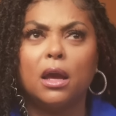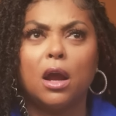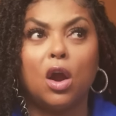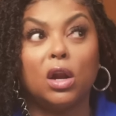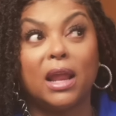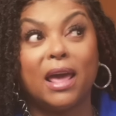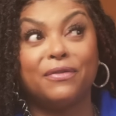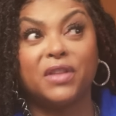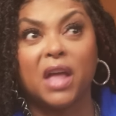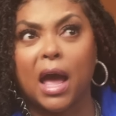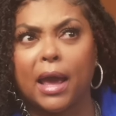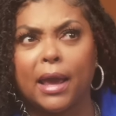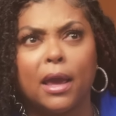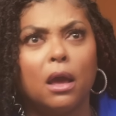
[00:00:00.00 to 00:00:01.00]
her left eye.
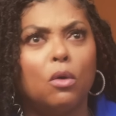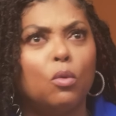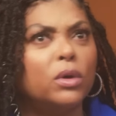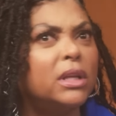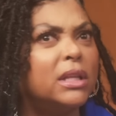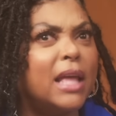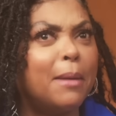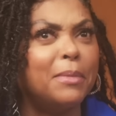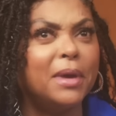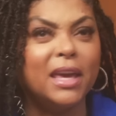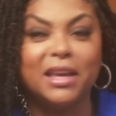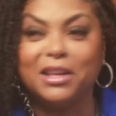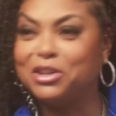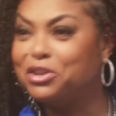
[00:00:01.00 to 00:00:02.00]
What did that
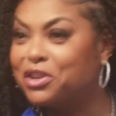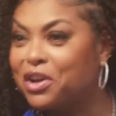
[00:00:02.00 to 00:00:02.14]
mean? You